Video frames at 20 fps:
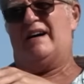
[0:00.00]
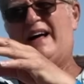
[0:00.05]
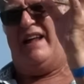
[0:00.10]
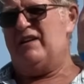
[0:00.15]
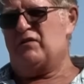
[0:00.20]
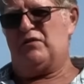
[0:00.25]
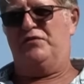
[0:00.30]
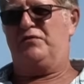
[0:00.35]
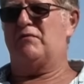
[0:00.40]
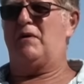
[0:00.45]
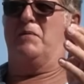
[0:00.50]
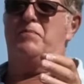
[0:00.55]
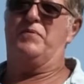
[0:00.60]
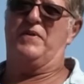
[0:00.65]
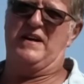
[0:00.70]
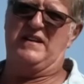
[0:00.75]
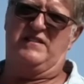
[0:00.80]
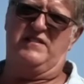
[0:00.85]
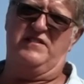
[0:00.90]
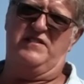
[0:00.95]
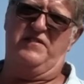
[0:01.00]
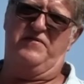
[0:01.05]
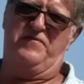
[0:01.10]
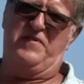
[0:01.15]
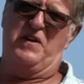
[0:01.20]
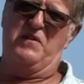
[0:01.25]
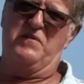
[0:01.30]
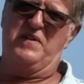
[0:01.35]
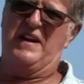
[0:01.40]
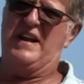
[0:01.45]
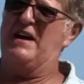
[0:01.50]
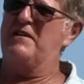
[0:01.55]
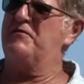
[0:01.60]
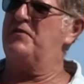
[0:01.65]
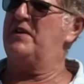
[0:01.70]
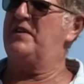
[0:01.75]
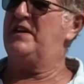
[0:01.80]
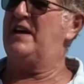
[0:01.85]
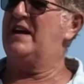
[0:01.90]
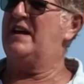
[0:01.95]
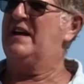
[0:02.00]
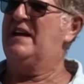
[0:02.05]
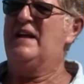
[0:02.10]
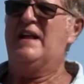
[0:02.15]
and also operate as your phone and everything